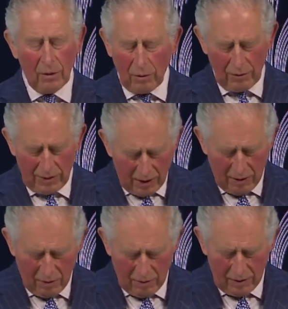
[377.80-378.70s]
We all
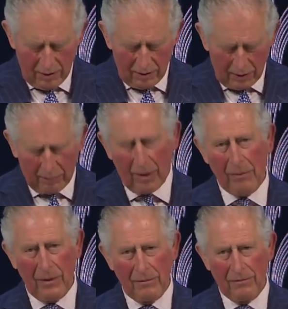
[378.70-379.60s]
know the
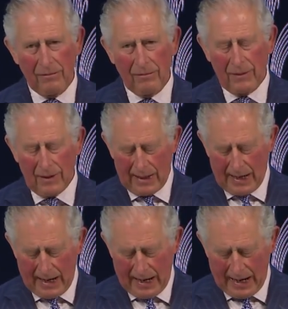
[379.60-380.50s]
problem,
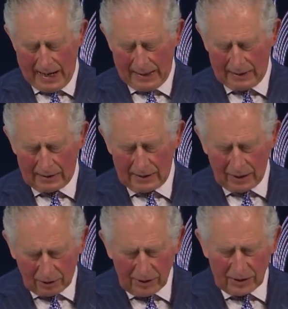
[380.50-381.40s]
and
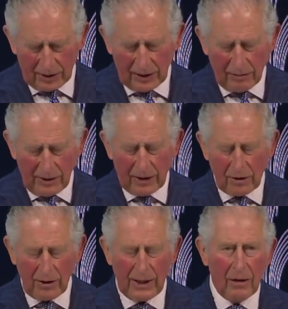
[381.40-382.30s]
increasingly we
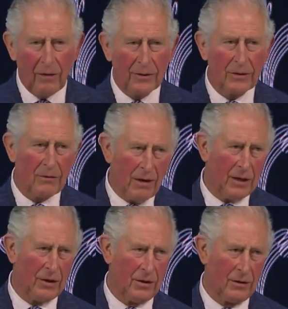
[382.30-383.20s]
agree on the
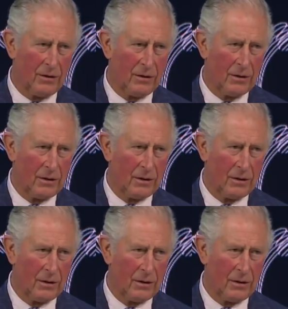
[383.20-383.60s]
direction.